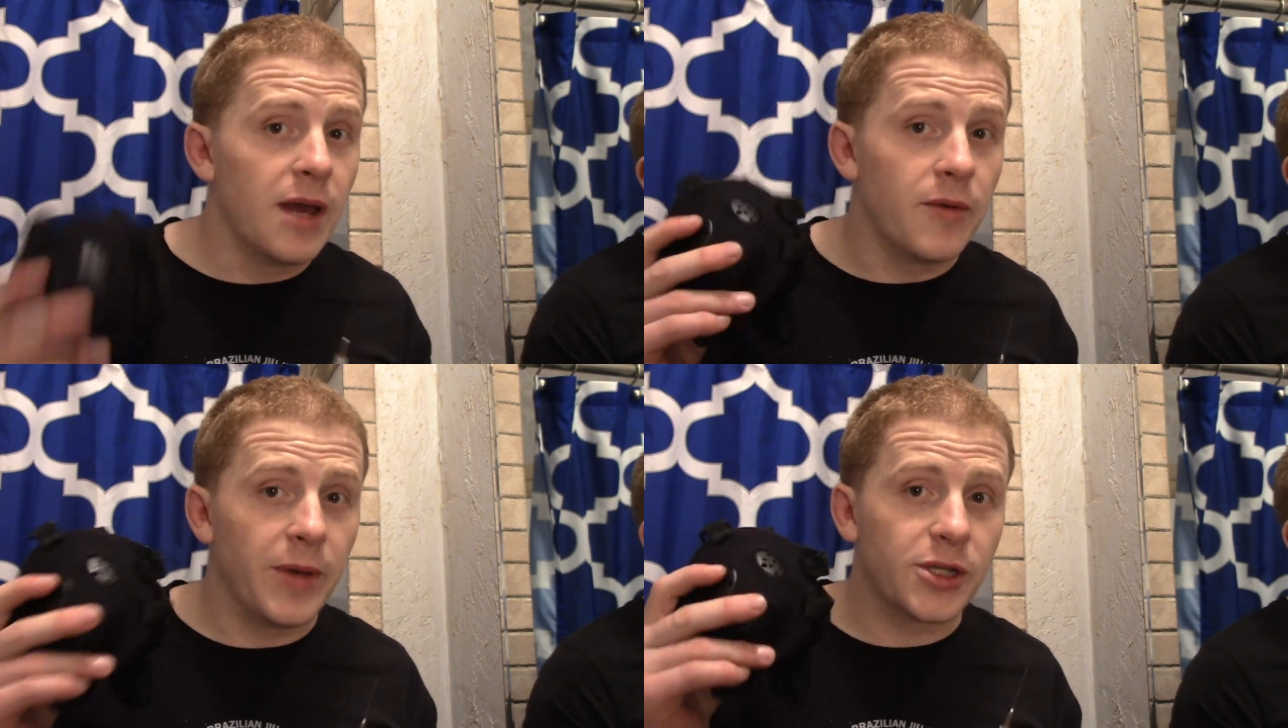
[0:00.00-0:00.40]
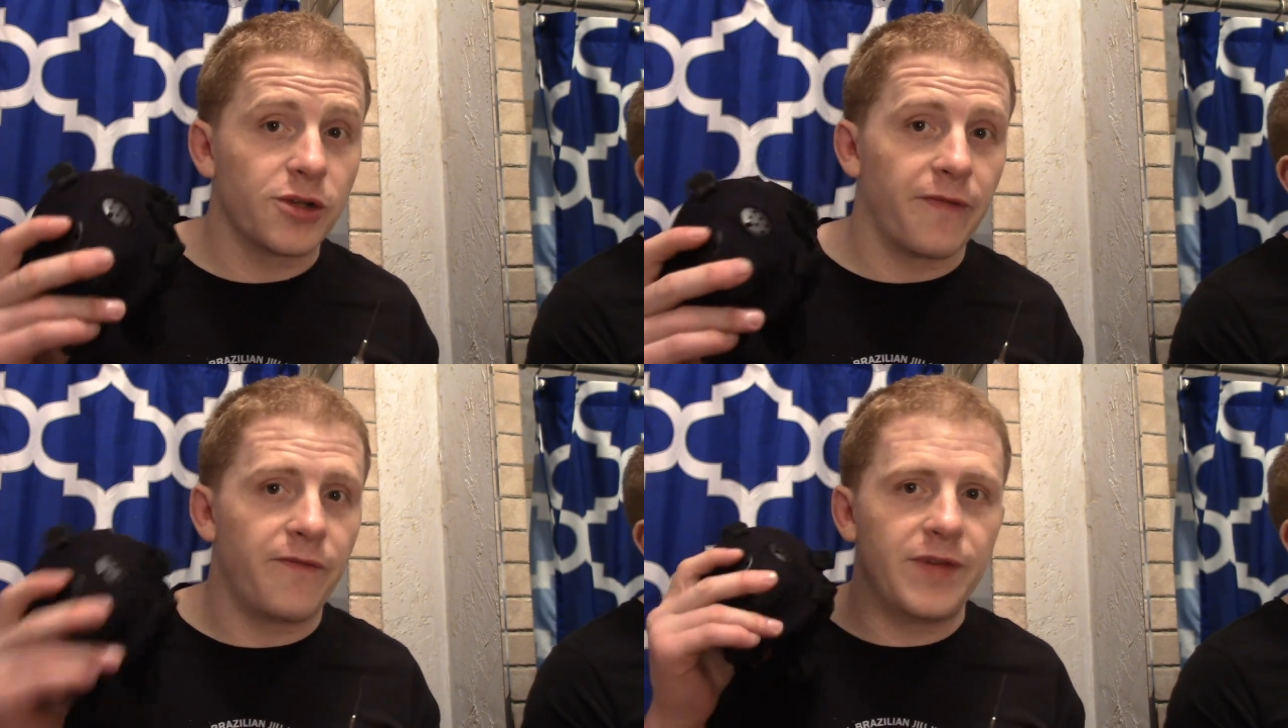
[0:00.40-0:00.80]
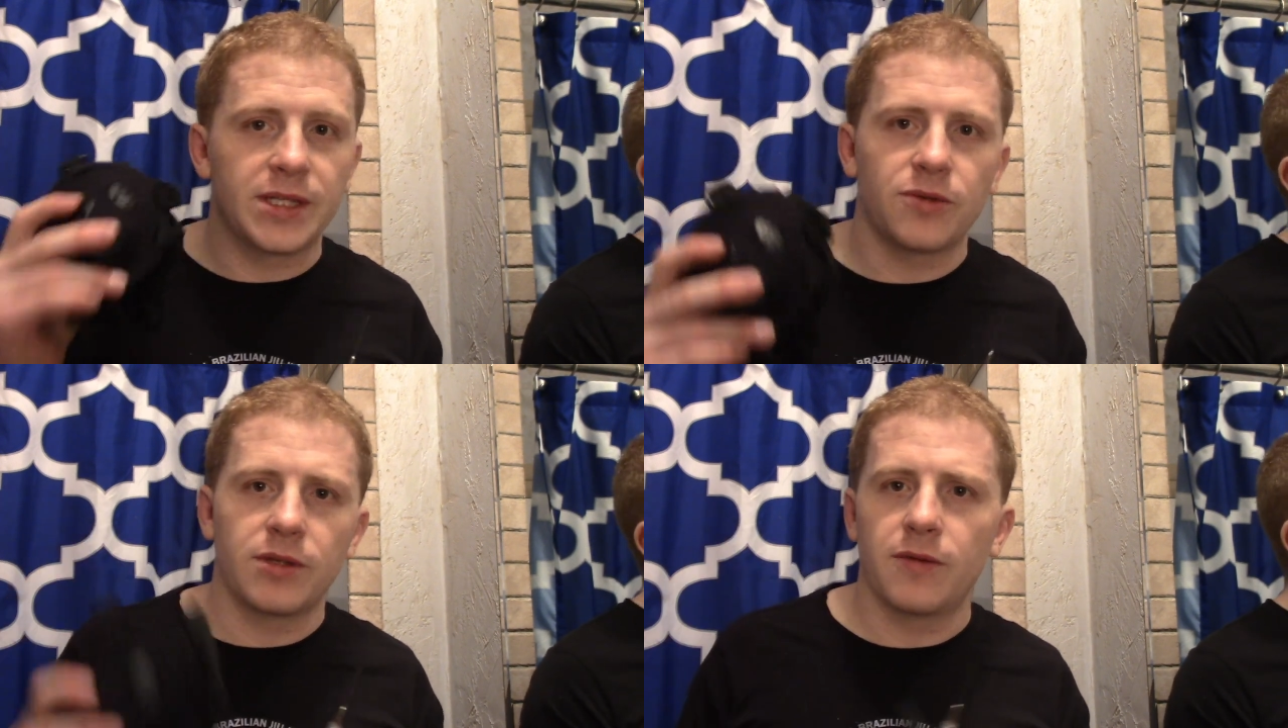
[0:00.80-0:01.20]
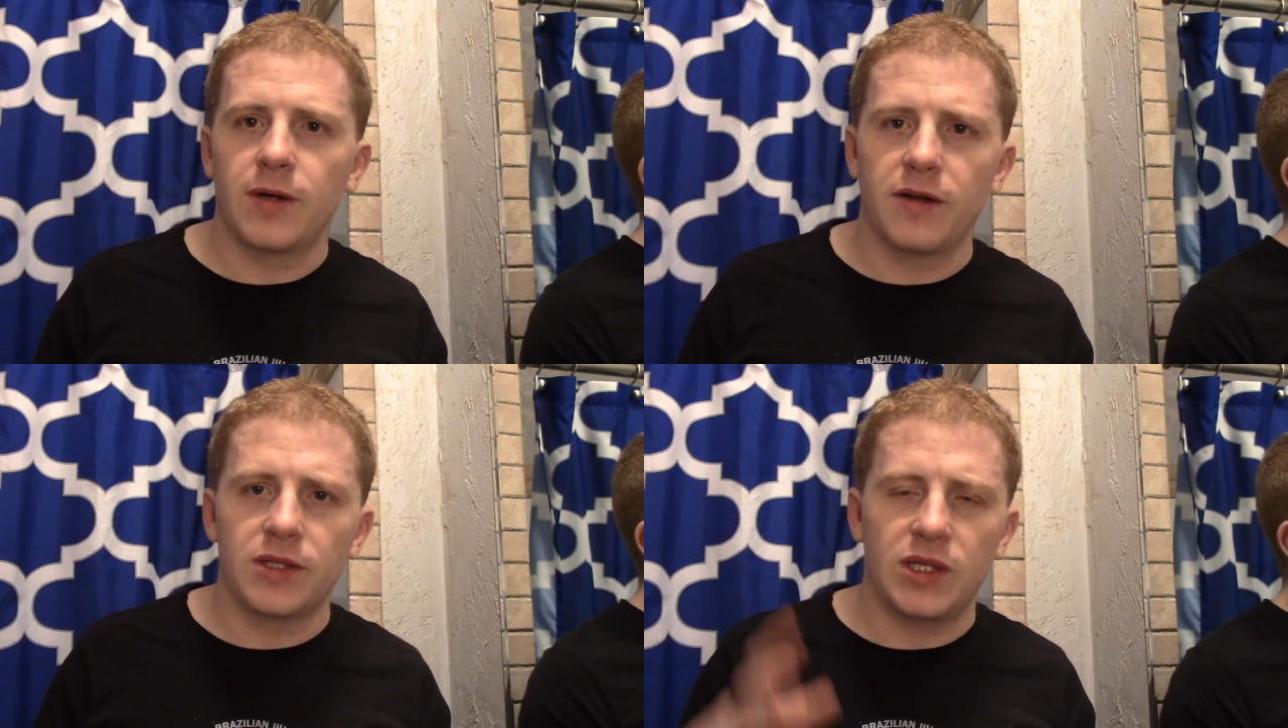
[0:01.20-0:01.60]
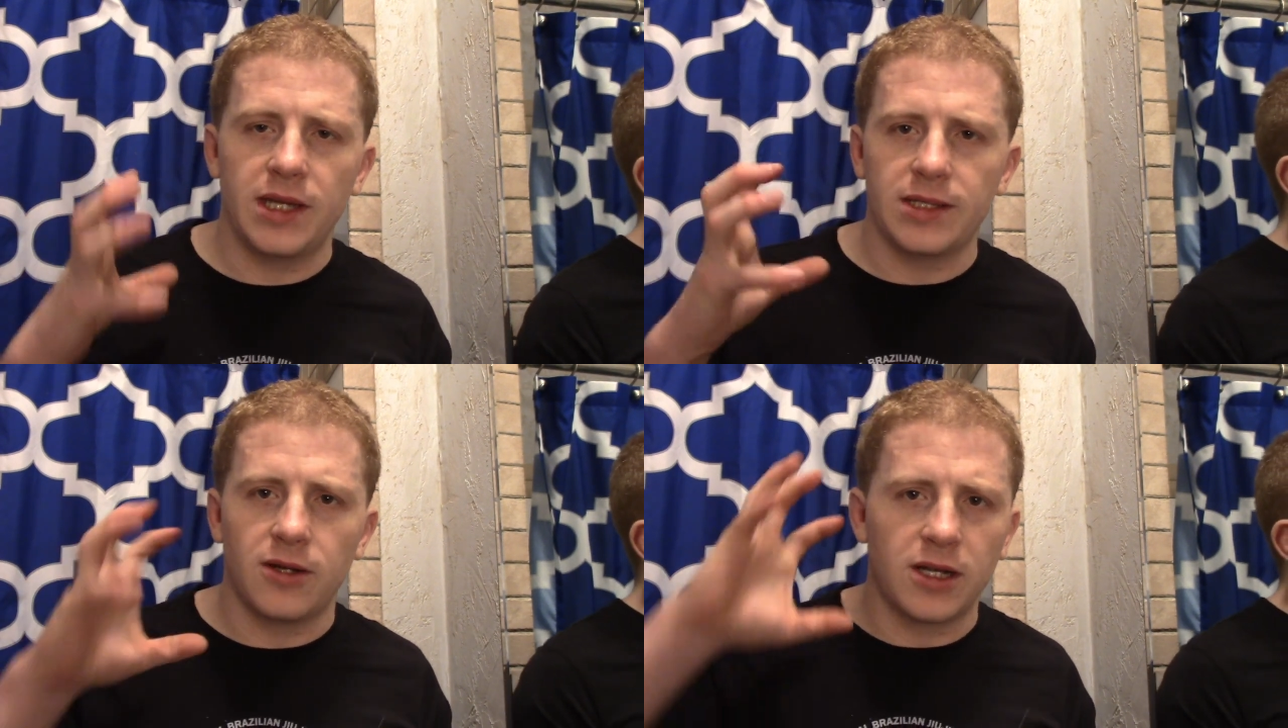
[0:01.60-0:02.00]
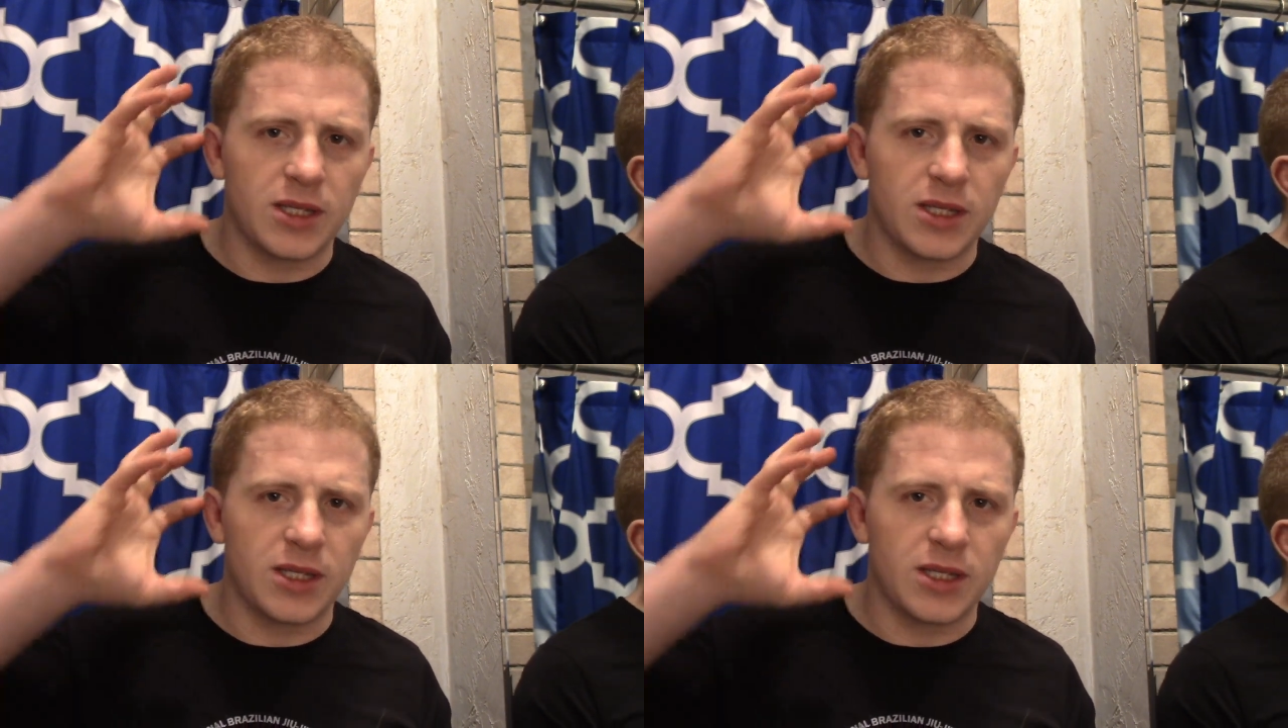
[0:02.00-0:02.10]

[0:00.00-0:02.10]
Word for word: But make sure it fits really well, stays on.